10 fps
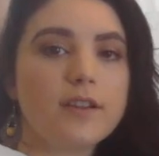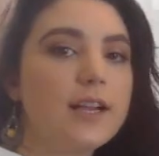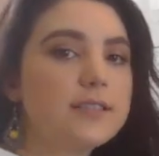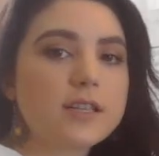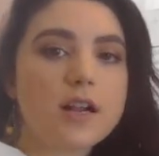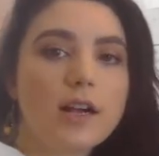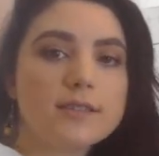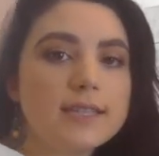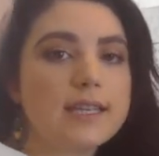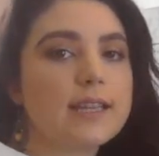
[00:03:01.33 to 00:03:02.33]
your lines are
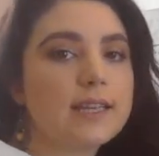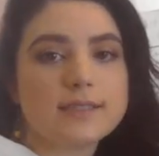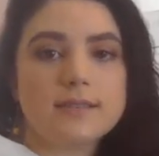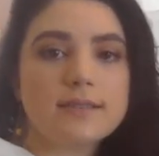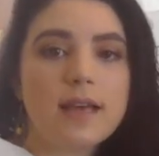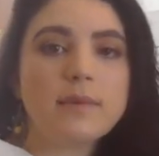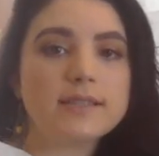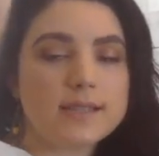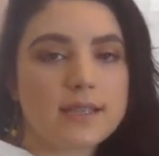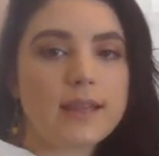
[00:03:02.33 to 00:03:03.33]
crossing, that
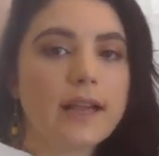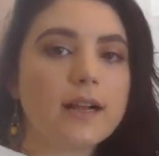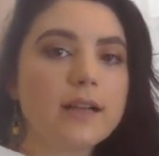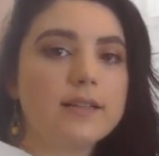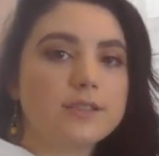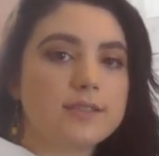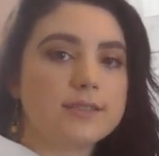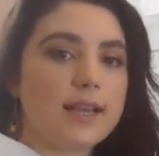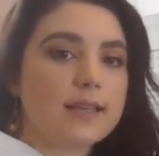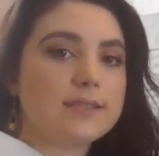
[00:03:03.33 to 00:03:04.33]
means that they are
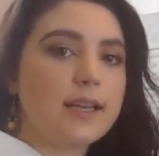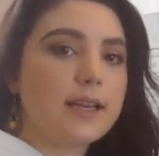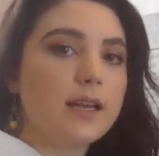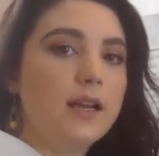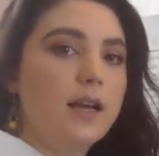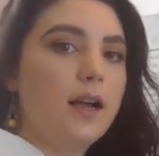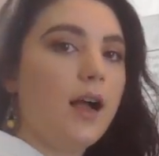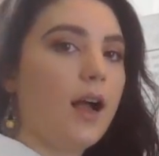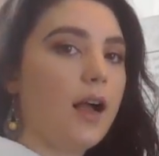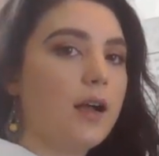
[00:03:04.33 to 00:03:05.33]
intersecting.
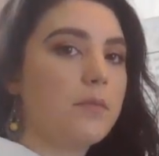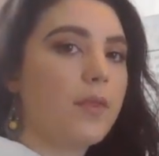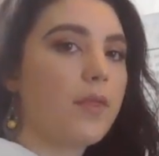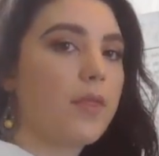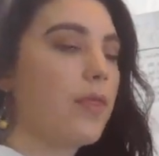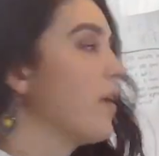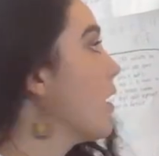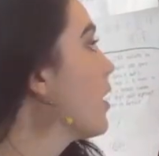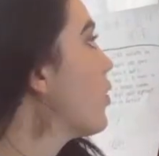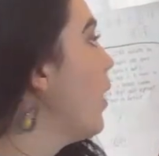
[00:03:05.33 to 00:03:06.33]

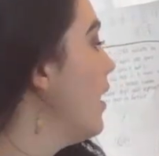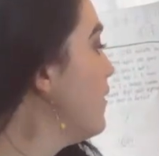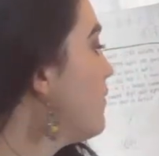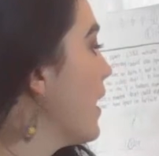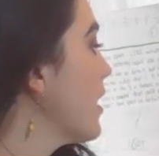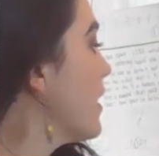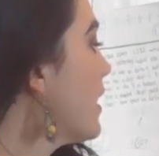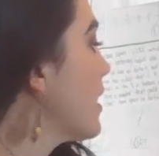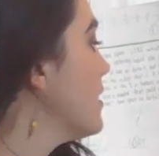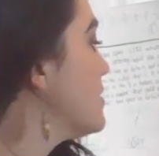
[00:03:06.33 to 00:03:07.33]
The qualifier
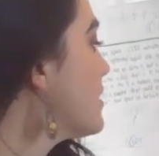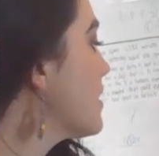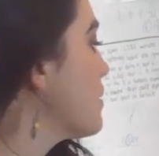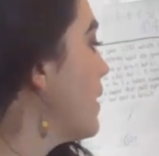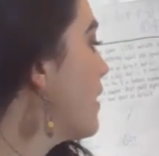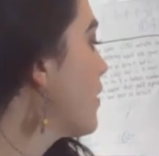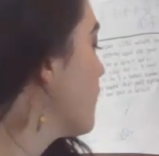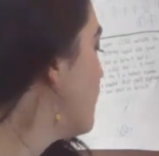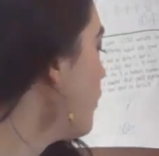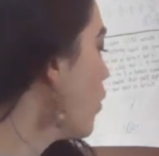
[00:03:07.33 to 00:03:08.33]
here is that they're
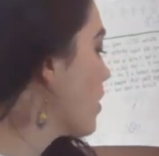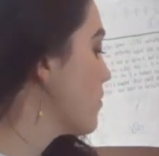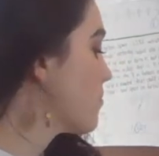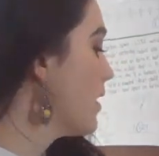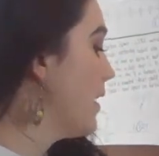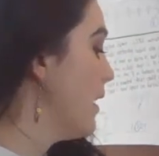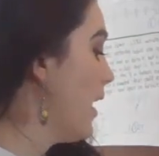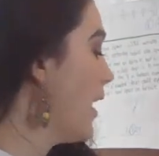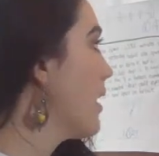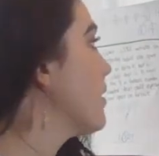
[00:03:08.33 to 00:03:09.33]
making four
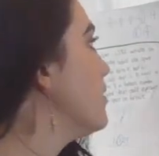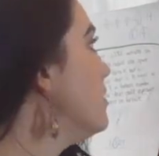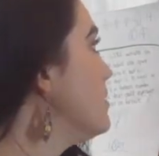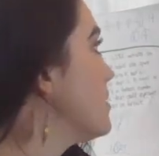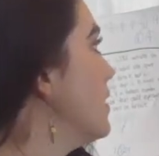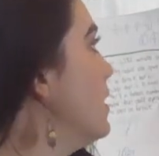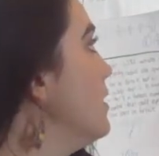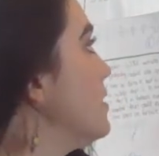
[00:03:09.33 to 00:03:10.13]
right angles.